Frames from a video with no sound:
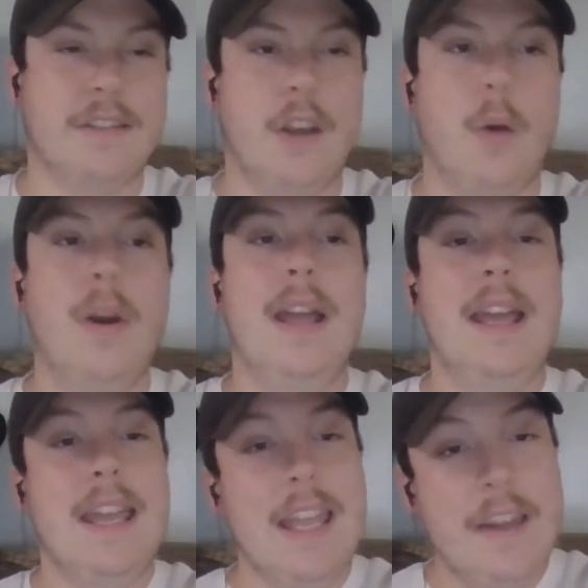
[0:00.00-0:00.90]
So
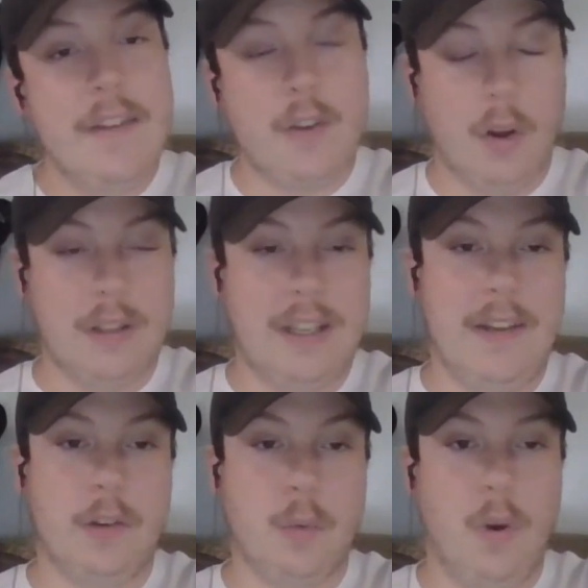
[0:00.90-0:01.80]
if Carlton
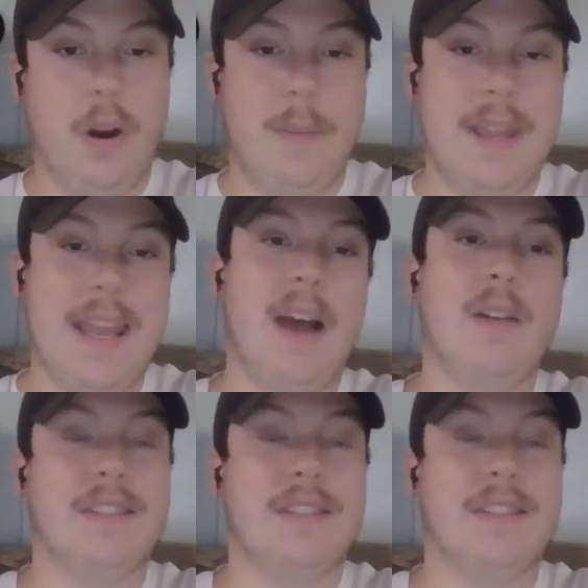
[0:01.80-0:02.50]
Davis were to be out,